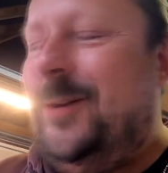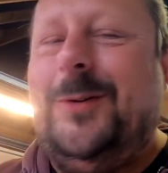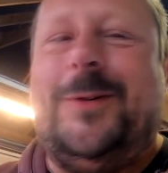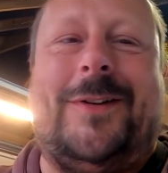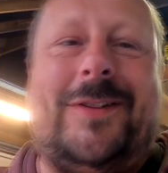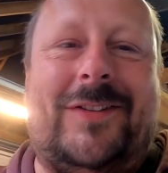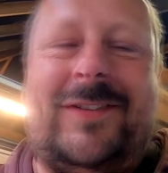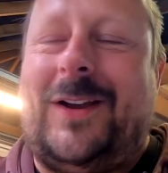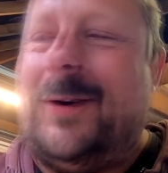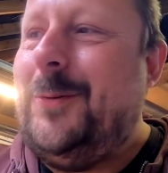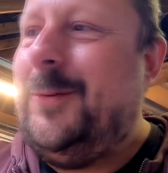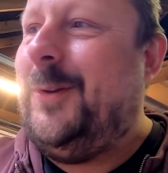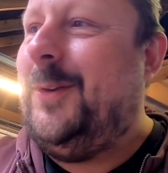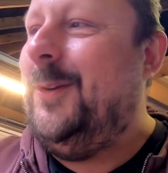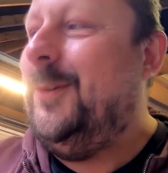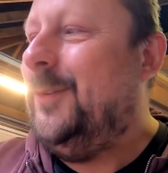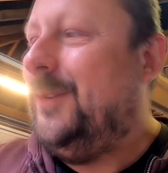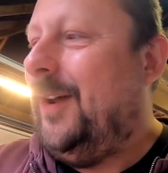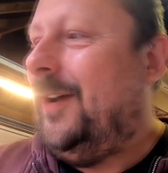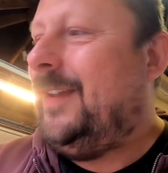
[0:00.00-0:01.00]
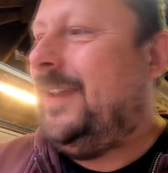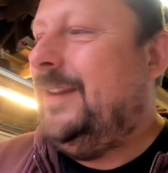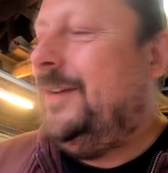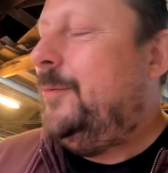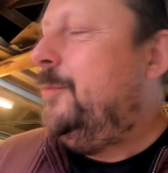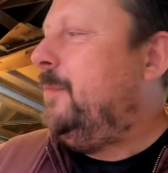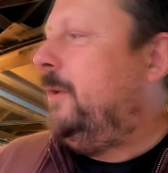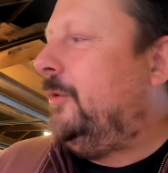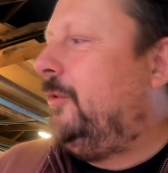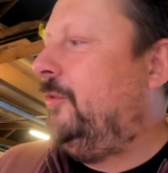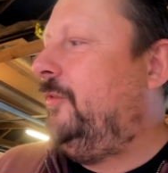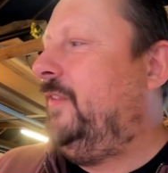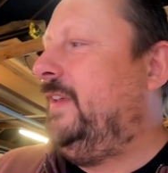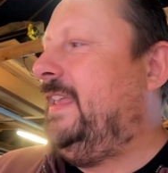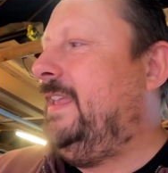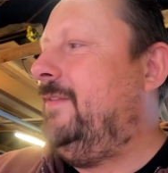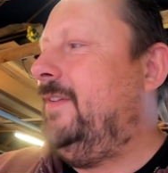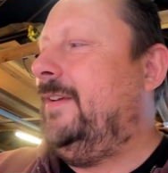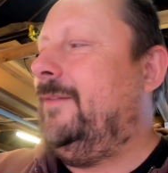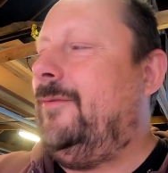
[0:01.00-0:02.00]
looks so good, I can almost
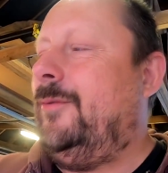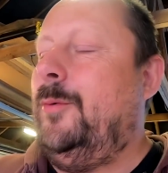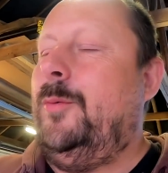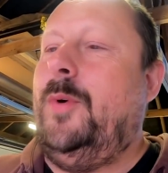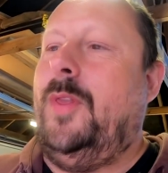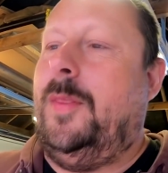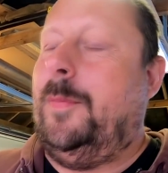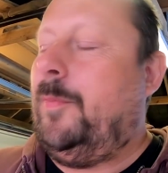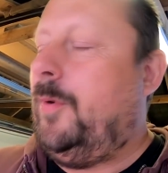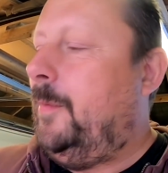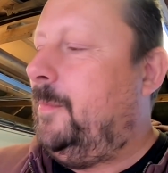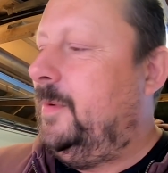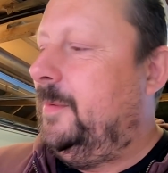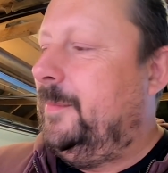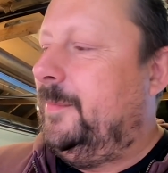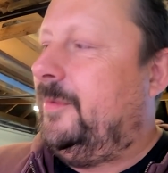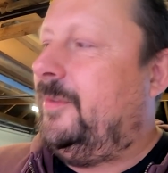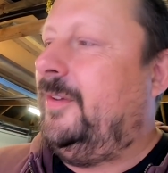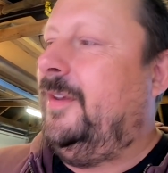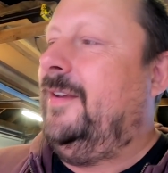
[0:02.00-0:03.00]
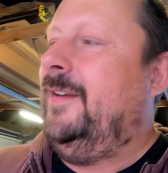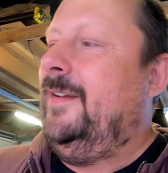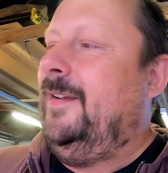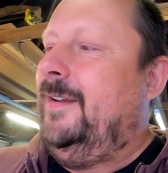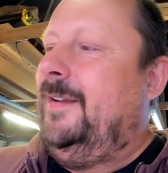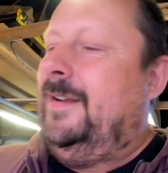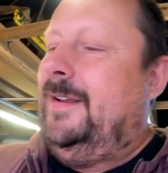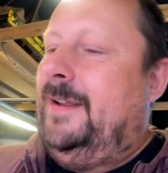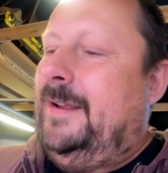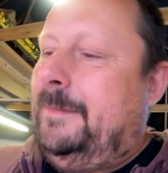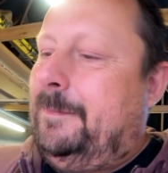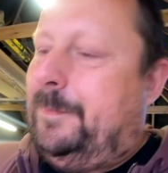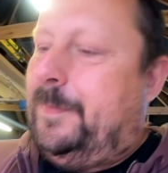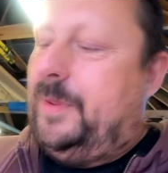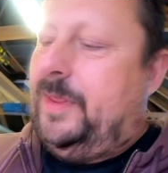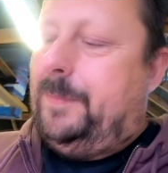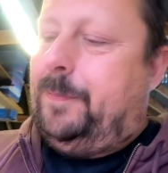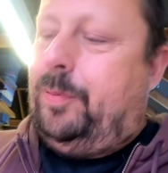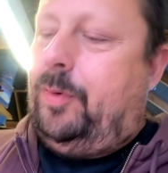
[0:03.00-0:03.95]
forgive it for all of the problems. But the